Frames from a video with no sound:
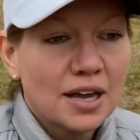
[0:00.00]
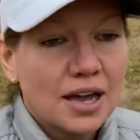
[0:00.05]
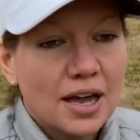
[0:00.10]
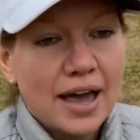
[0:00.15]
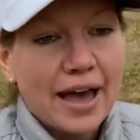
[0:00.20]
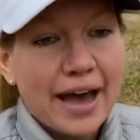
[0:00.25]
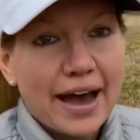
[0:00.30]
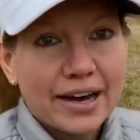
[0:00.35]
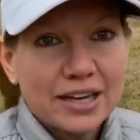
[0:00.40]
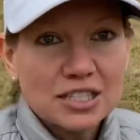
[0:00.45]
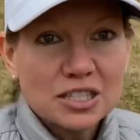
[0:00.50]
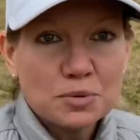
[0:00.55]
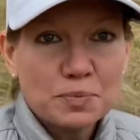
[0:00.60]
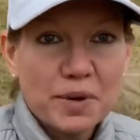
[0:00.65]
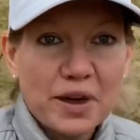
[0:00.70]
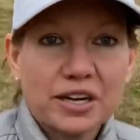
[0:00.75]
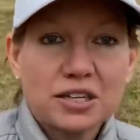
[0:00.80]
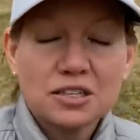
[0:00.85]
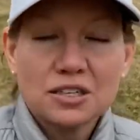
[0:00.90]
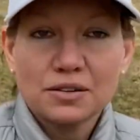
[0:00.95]

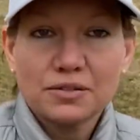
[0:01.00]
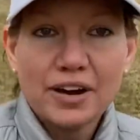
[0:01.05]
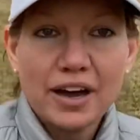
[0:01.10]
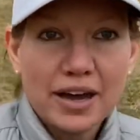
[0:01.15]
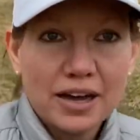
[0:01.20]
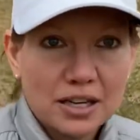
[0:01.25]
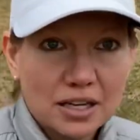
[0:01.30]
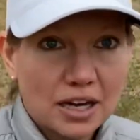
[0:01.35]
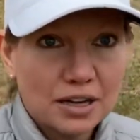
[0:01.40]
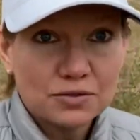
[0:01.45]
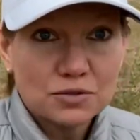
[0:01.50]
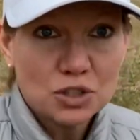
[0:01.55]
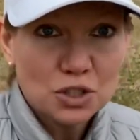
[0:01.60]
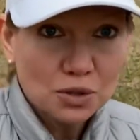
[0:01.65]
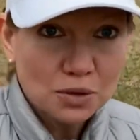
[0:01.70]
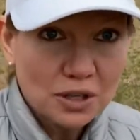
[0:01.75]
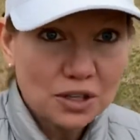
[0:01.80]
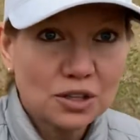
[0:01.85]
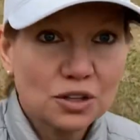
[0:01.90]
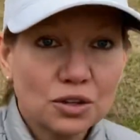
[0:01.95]
aspect of, of
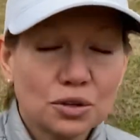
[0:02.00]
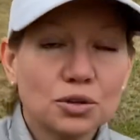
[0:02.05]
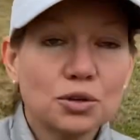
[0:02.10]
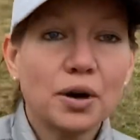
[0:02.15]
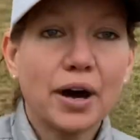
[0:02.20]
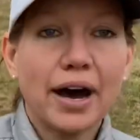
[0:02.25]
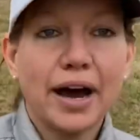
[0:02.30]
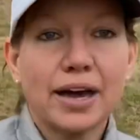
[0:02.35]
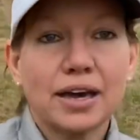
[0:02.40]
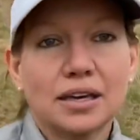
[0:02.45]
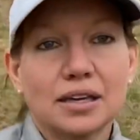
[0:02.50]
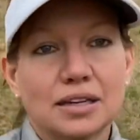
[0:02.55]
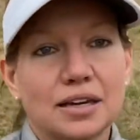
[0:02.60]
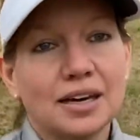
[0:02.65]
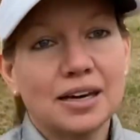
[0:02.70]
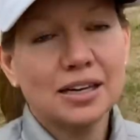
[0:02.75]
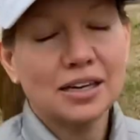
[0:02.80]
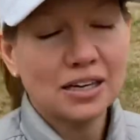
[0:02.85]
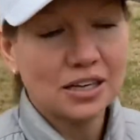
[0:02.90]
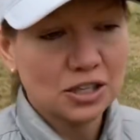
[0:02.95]
doing a thru hike and
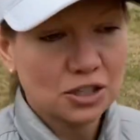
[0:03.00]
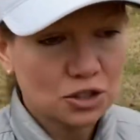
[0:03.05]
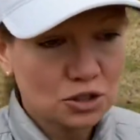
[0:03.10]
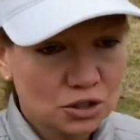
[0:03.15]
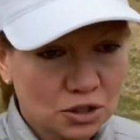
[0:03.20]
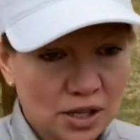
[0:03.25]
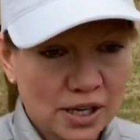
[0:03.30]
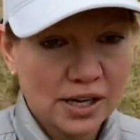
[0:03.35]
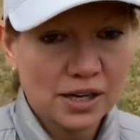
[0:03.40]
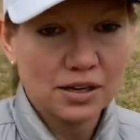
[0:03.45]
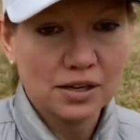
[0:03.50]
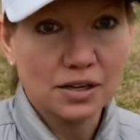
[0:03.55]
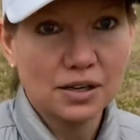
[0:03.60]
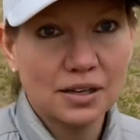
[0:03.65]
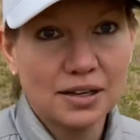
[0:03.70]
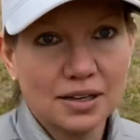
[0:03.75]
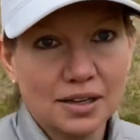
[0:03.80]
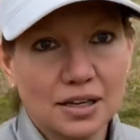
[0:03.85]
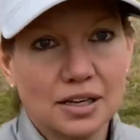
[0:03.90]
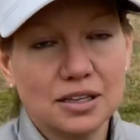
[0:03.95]
hiking a trail
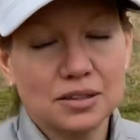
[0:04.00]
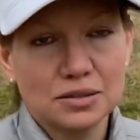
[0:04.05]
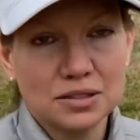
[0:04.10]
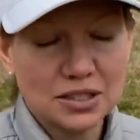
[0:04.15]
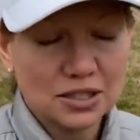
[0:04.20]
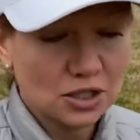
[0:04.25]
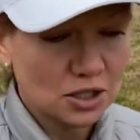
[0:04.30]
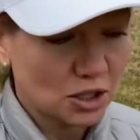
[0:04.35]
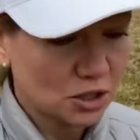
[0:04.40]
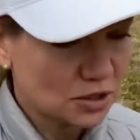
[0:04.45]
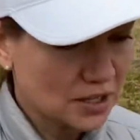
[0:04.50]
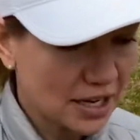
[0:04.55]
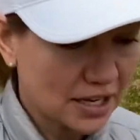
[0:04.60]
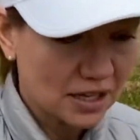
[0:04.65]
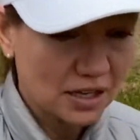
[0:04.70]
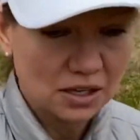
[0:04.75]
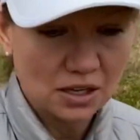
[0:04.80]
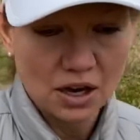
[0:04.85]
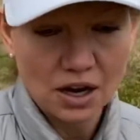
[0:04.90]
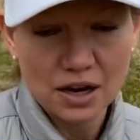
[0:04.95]
and, you know,
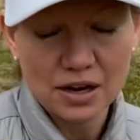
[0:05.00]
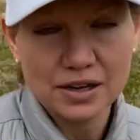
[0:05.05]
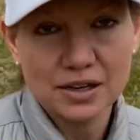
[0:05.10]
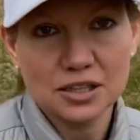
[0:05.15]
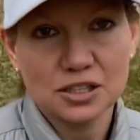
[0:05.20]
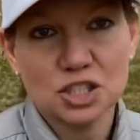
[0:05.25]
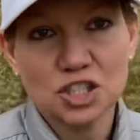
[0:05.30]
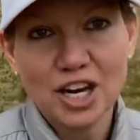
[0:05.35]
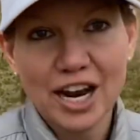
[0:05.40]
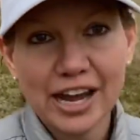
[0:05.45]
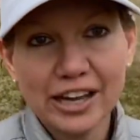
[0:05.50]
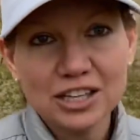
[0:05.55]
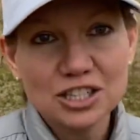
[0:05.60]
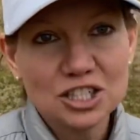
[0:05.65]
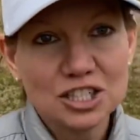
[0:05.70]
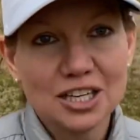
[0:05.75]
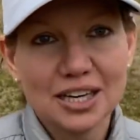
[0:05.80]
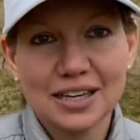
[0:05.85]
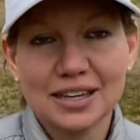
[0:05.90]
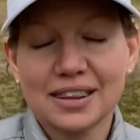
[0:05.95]
taking on a
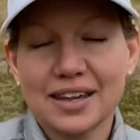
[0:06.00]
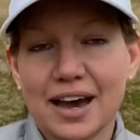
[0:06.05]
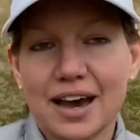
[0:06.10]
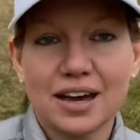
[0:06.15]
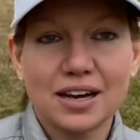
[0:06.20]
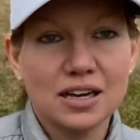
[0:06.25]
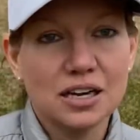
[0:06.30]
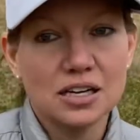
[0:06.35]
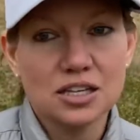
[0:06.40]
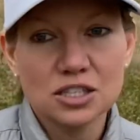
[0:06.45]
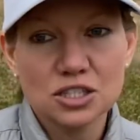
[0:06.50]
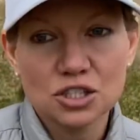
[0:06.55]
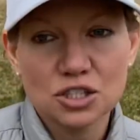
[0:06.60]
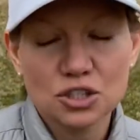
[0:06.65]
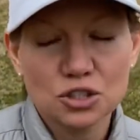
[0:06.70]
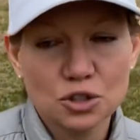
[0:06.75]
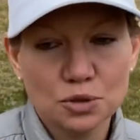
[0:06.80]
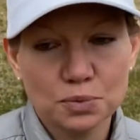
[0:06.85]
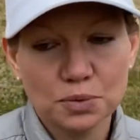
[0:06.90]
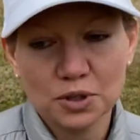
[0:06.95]
challenge like that is
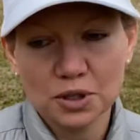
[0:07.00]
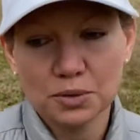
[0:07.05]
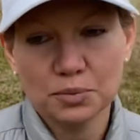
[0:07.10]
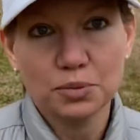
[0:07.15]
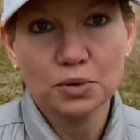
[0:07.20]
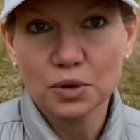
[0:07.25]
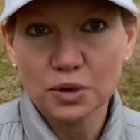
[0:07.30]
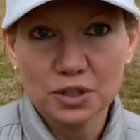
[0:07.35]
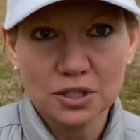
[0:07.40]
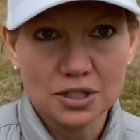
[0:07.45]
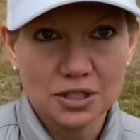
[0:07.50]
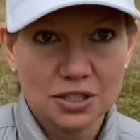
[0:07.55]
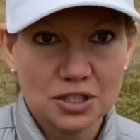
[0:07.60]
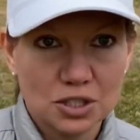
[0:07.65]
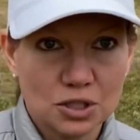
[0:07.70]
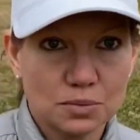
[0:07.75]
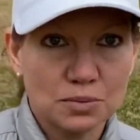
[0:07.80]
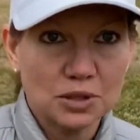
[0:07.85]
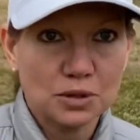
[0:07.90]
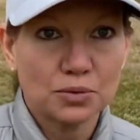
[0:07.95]
super important
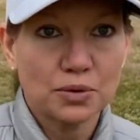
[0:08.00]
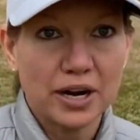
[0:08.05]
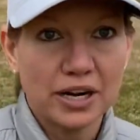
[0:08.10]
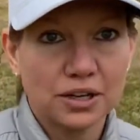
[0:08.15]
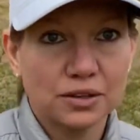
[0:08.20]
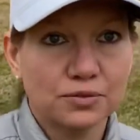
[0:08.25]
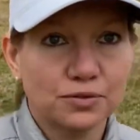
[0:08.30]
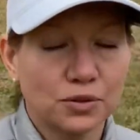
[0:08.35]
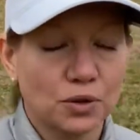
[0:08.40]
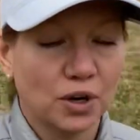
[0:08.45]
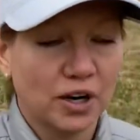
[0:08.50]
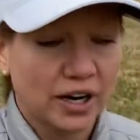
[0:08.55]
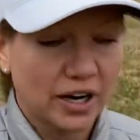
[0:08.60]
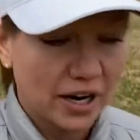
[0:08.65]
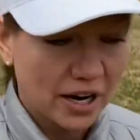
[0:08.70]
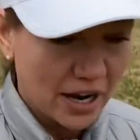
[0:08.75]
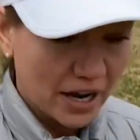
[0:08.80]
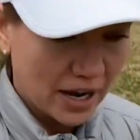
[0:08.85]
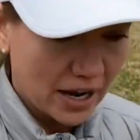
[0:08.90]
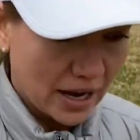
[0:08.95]
to be ready for.
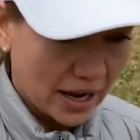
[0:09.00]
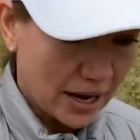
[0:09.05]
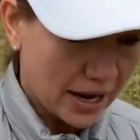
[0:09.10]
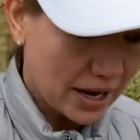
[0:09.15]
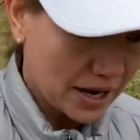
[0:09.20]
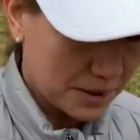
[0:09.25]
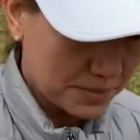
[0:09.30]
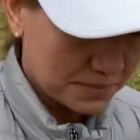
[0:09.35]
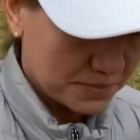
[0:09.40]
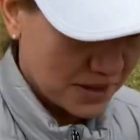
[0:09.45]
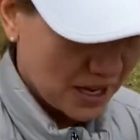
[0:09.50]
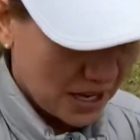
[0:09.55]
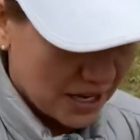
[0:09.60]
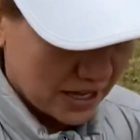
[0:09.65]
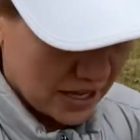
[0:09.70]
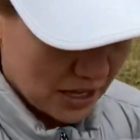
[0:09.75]
Um, it